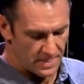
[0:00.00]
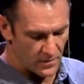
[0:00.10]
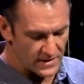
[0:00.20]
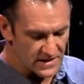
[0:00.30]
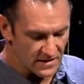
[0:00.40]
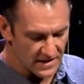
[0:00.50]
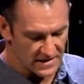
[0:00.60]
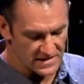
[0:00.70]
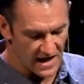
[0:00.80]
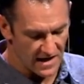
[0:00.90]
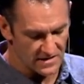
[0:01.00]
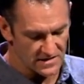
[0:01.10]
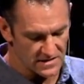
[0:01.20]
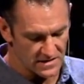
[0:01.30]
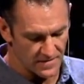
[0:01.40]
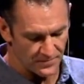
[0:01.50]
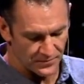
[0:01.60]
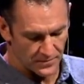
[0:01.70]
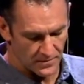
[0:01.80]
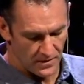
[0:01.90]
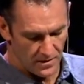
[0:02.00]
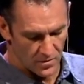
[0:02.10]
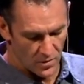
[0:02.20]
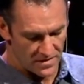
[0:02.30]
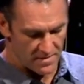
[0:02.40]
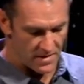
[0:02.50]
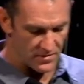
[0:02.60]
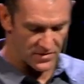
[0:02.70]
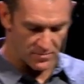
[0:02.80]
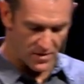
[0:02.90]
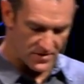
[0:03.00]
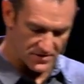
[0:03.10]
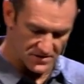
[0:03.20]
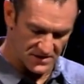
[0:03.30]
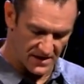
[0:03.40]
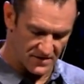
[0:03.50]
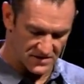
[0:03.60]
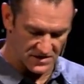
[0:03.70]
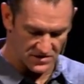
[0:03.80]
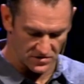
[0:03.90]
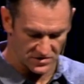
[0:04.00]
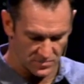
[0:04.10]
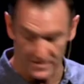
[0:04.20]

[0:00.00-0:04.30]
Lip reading: they went to Lydia's house where they met with the brothers and the sisters.